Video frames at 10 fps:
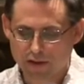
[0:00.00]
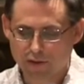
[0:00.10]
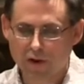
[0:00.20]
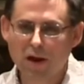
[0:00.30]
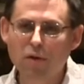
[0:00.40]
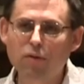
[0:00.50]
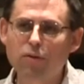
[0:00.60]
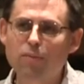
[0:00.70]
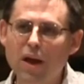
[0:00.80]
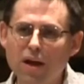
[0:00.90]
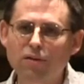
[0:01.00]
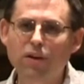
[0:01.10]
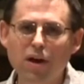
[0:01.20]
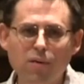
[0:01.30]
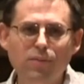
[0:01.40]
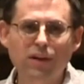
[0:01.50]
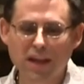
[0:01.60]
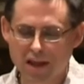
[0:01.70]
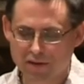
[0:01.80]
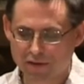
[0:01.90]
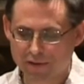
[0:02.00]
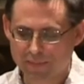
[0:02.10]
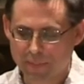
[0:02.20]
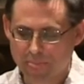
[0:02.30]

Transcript: their health bound up together.